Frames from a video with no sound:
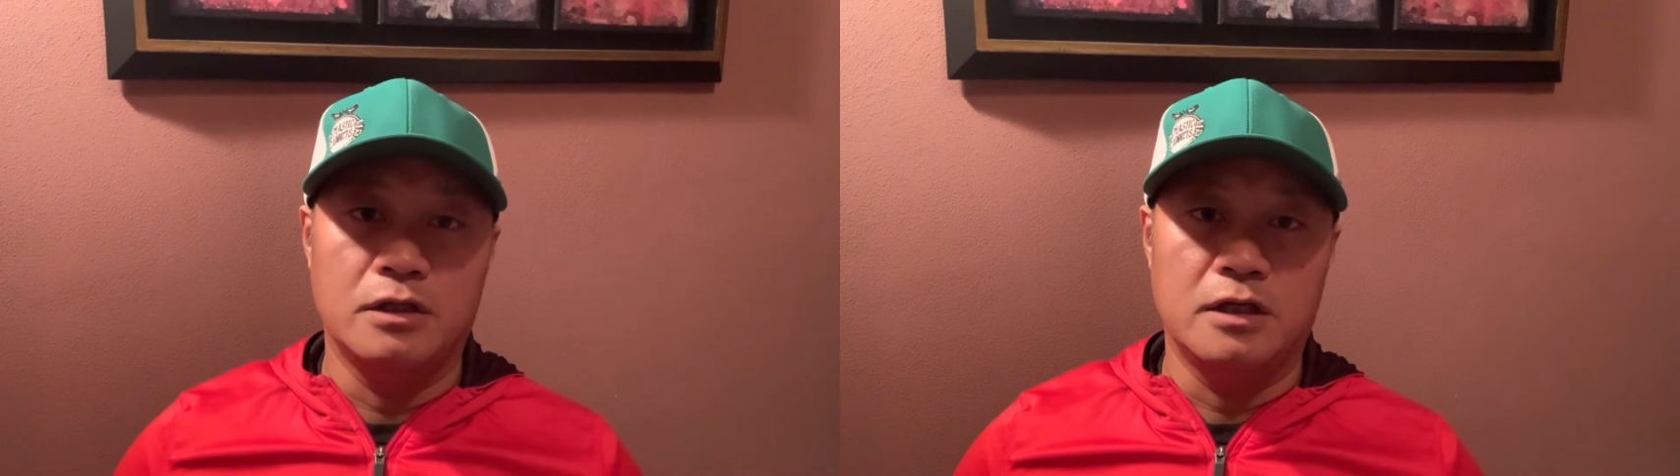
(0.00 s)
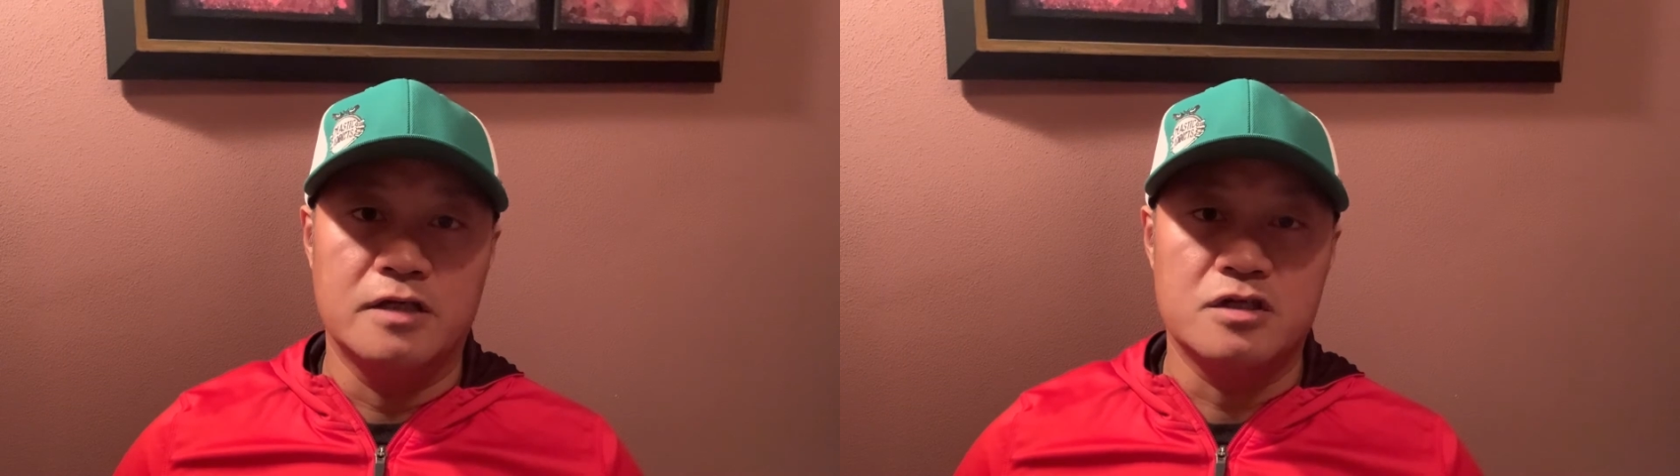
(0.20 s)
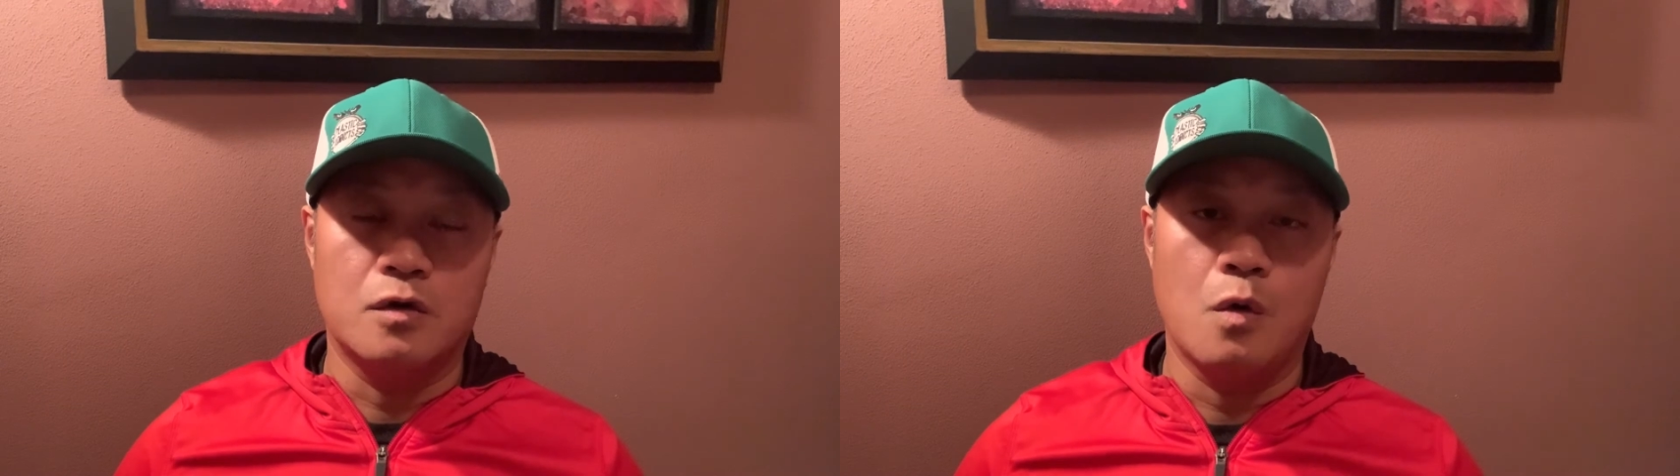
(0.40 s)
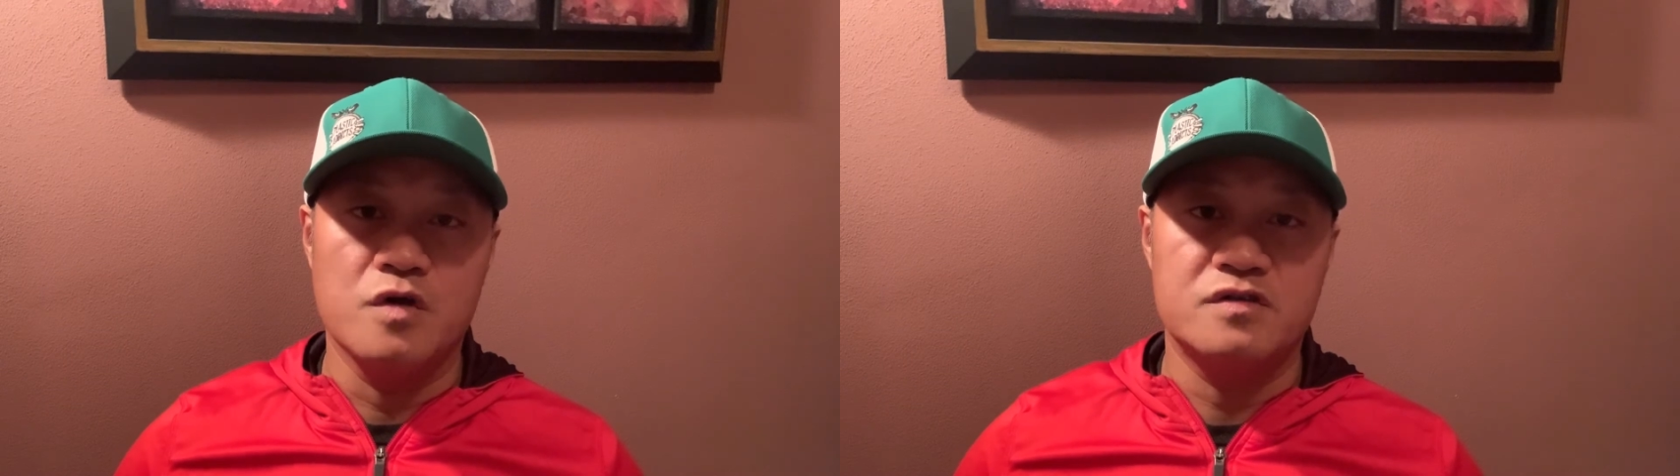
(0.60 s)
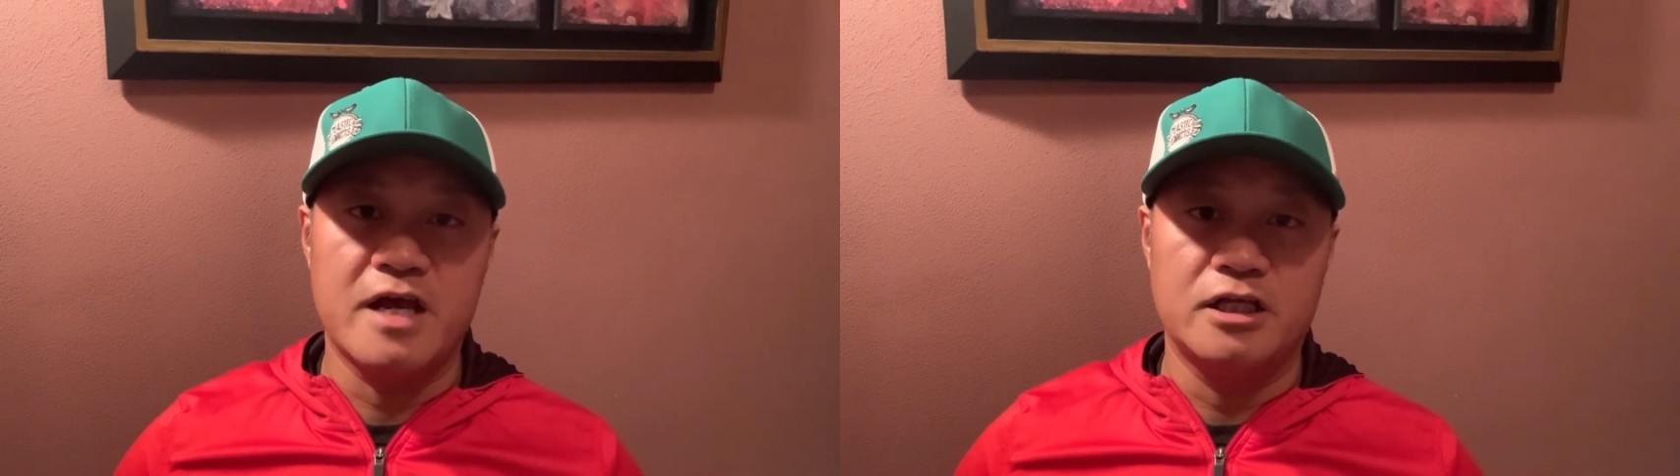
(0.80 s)
it's a
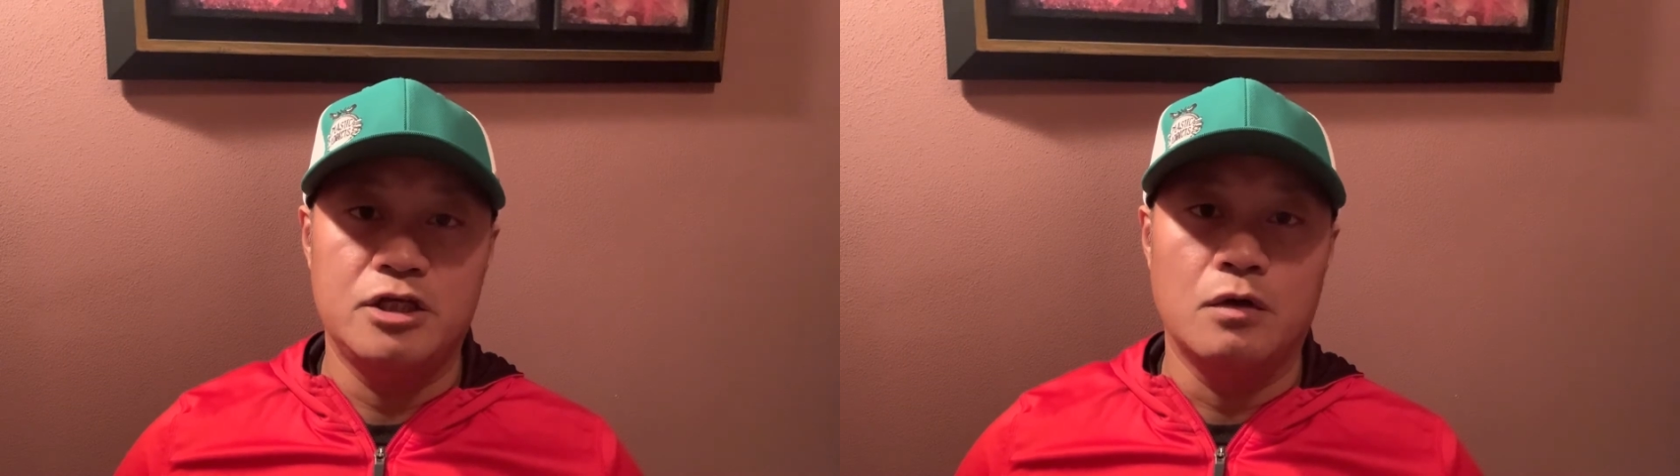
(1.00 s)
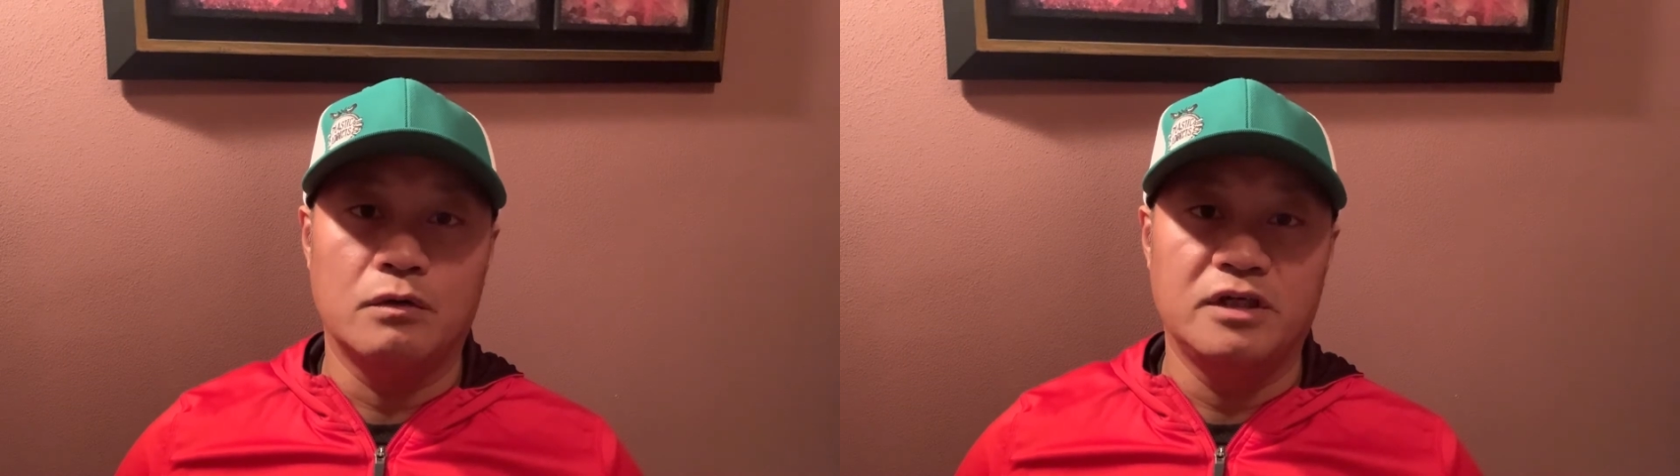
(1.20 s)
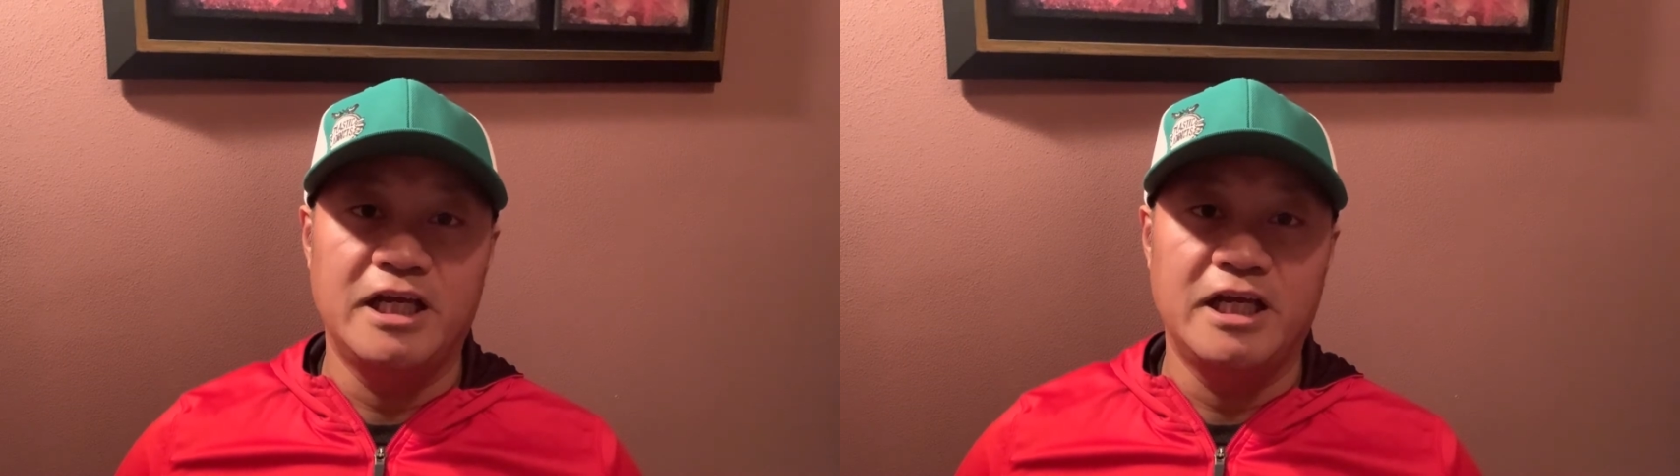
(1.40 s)
course that you don't